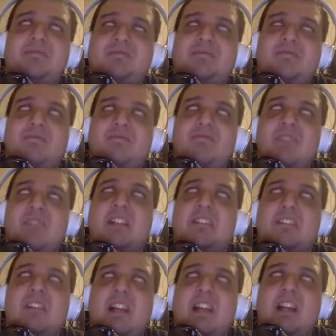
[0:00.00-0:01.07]
It
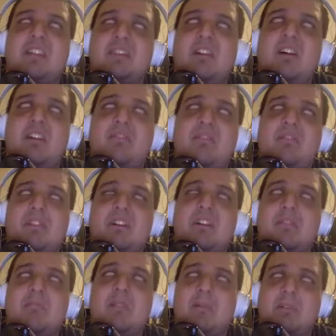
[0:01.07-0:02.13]
slides off,
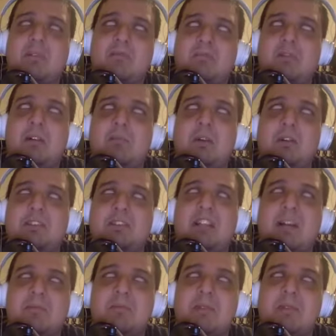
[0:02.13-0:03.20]
maybe, most times,
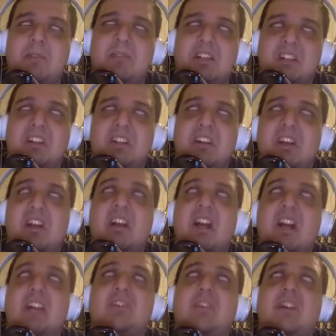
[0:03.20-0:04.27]
pretty much. And
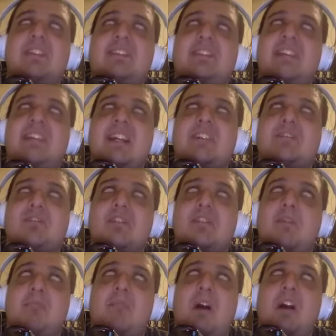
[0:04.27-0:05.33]
so it sinks to the
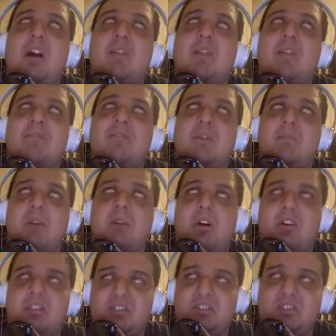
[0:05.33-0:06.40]
bottom of the
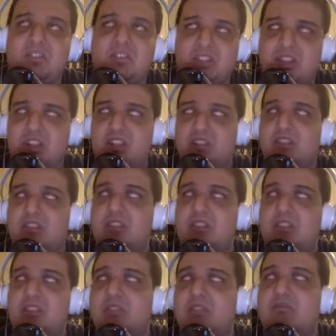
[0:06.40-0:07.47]
balls to th- right,